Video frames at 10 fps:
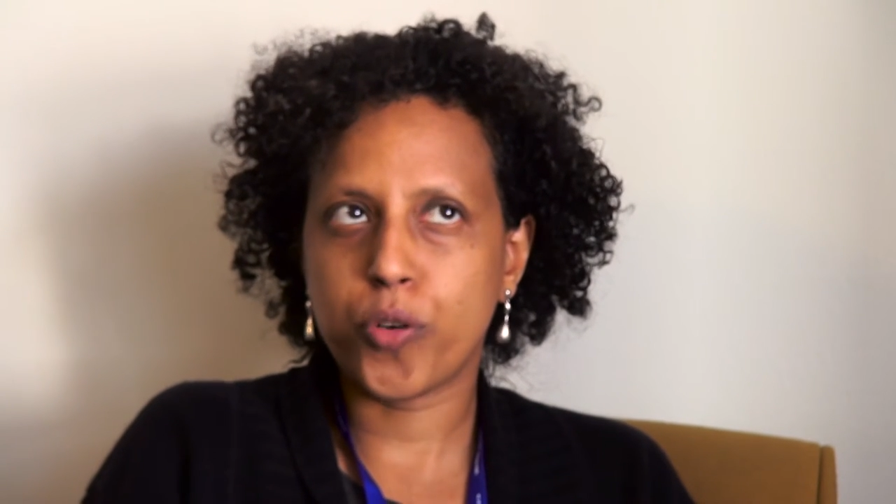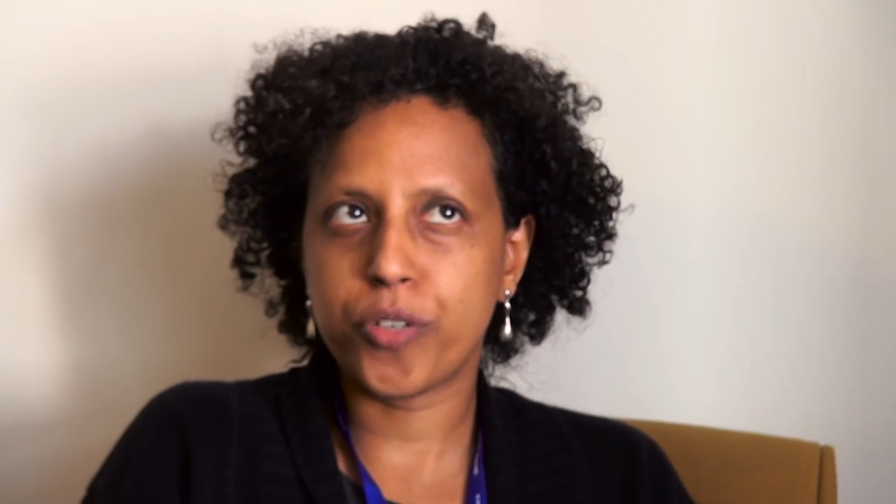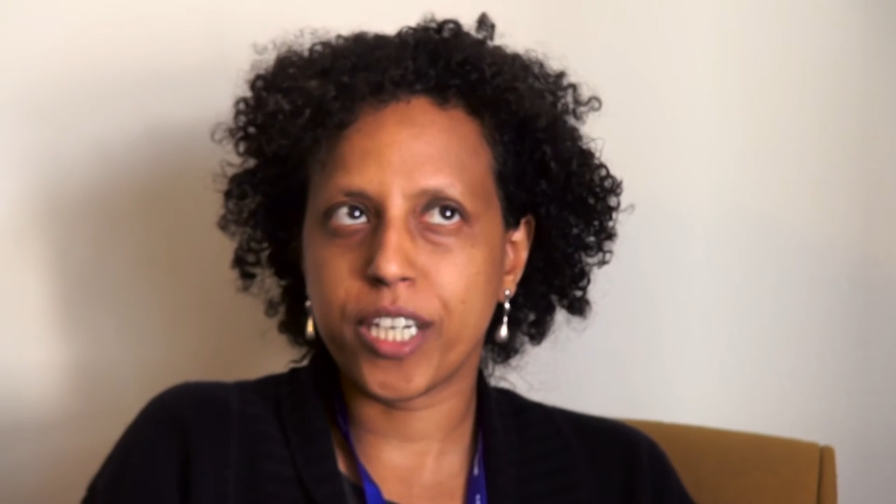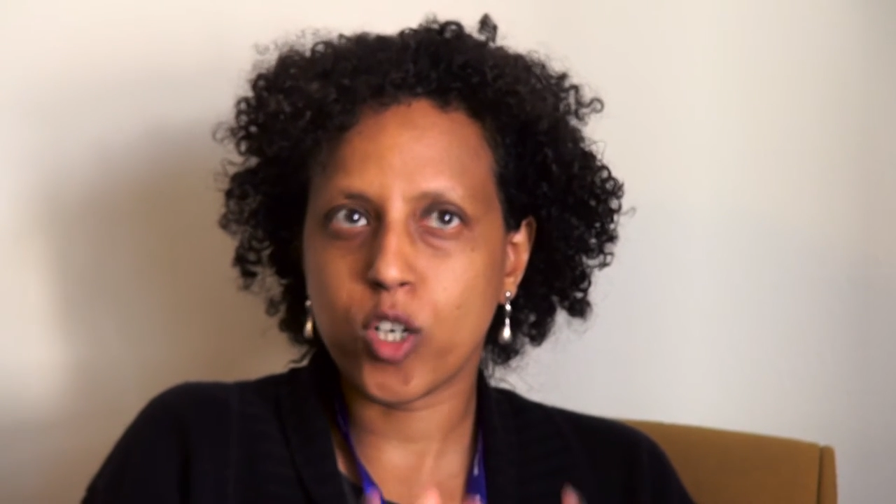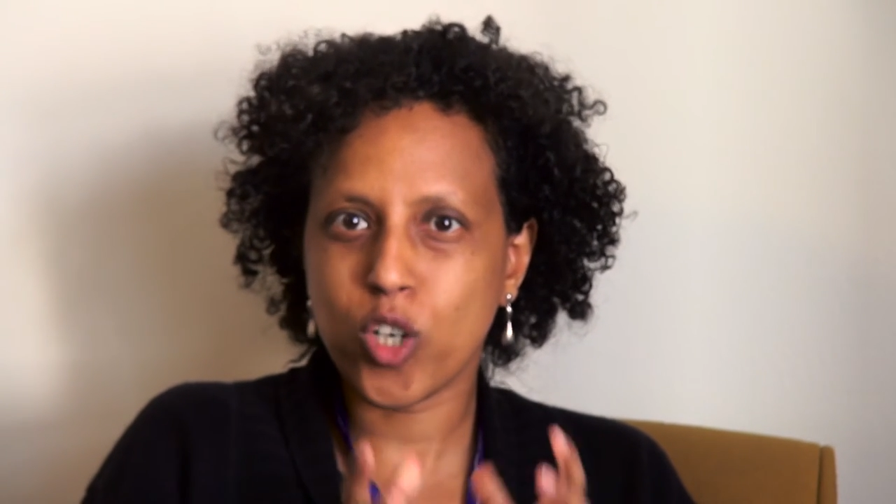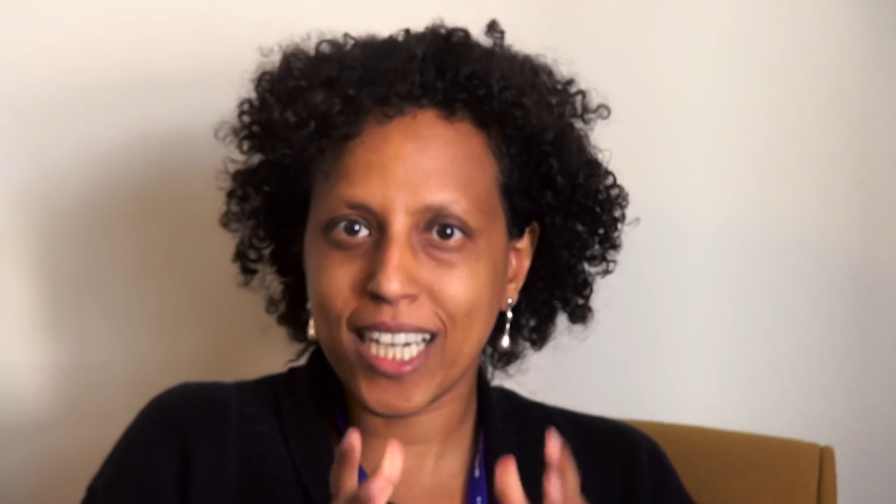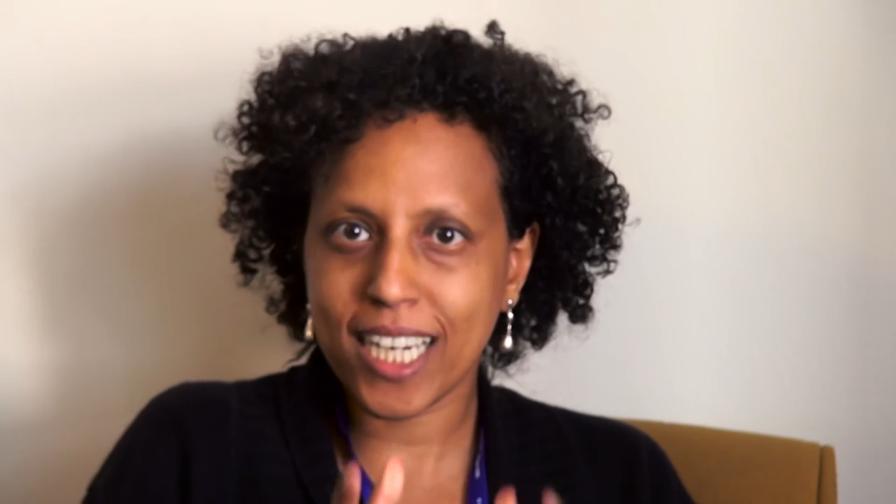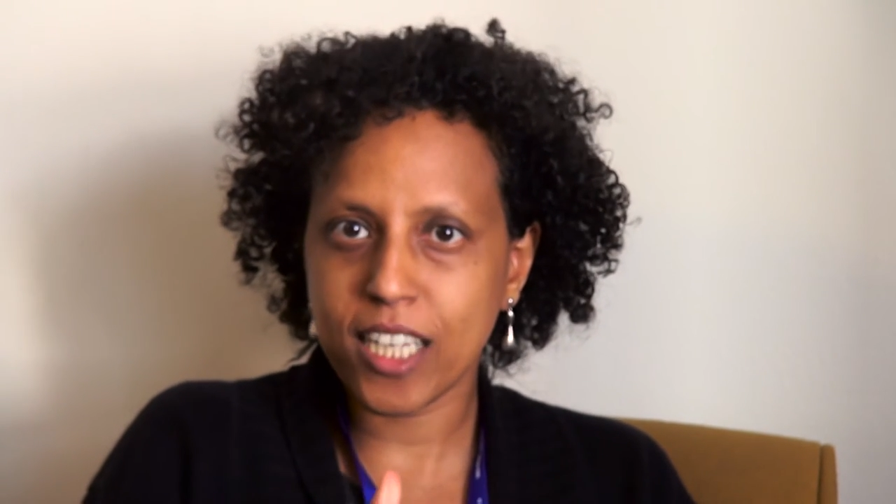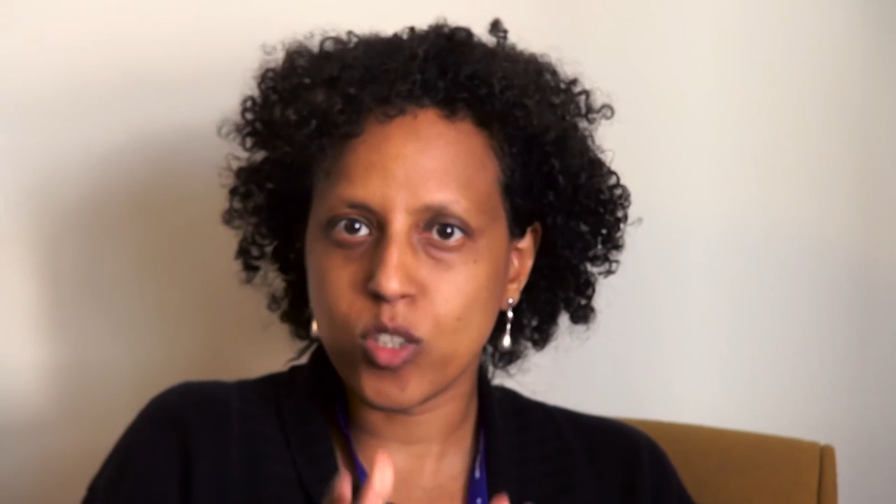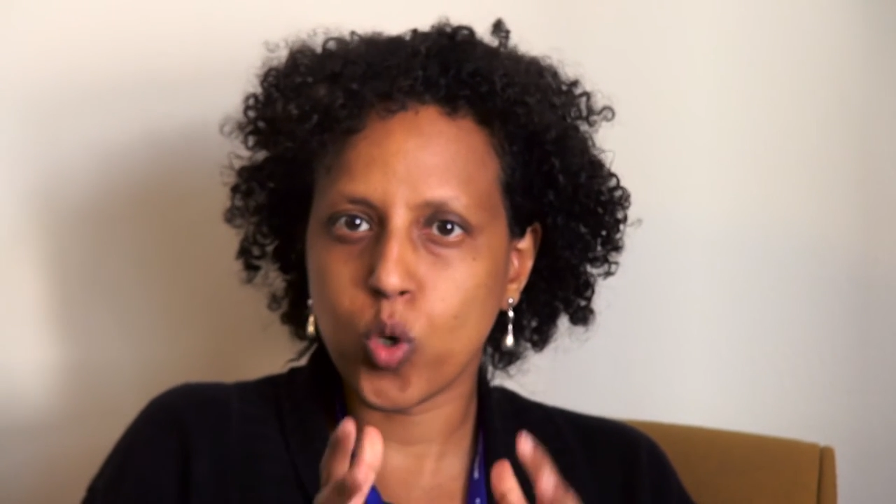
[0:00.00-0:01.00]
offer
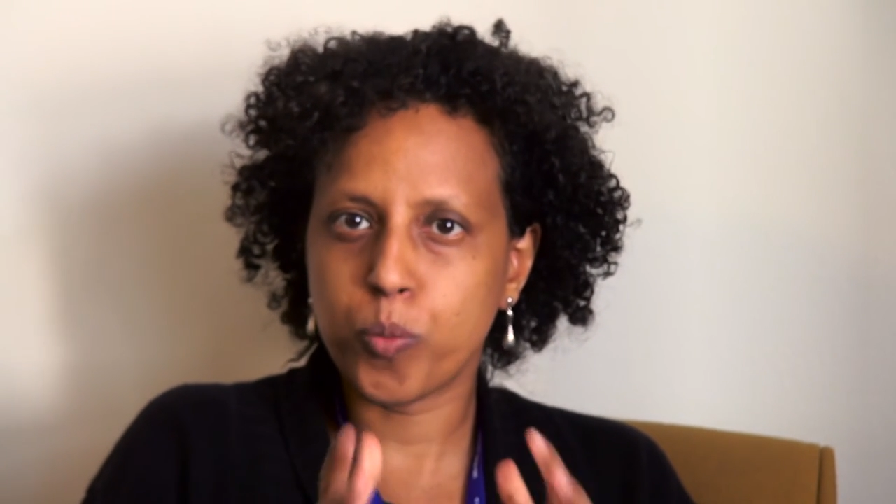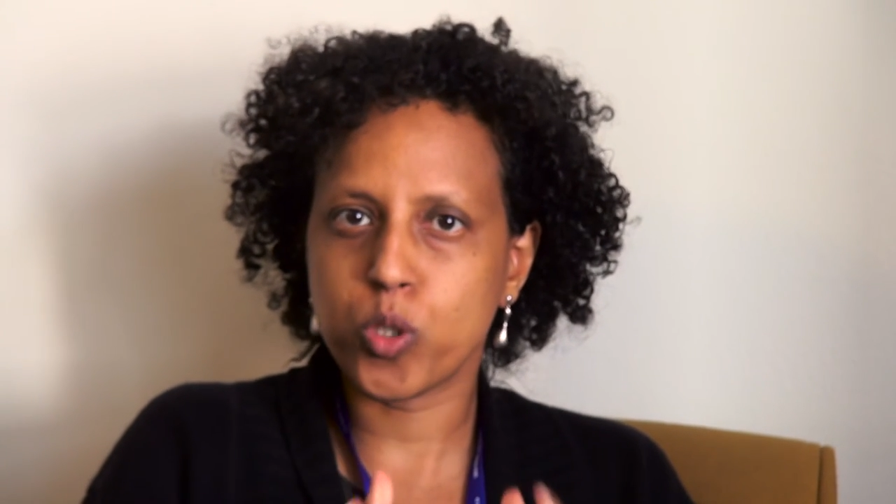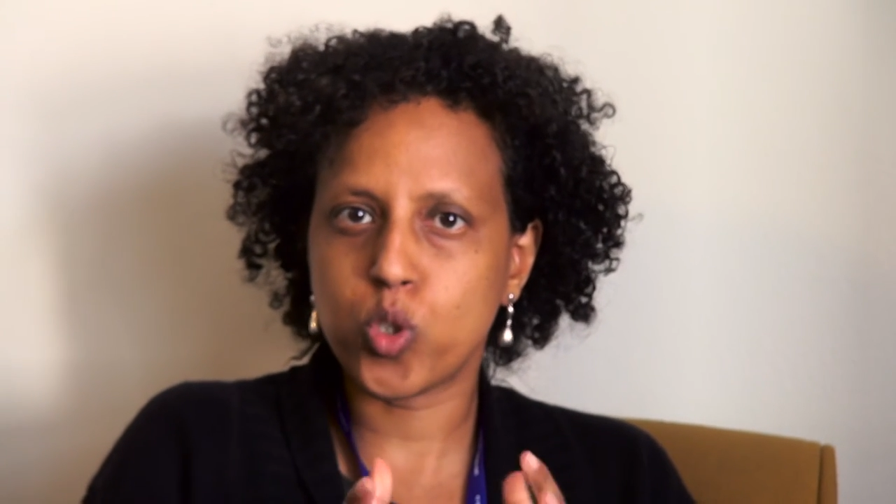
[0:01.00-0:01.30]
concrete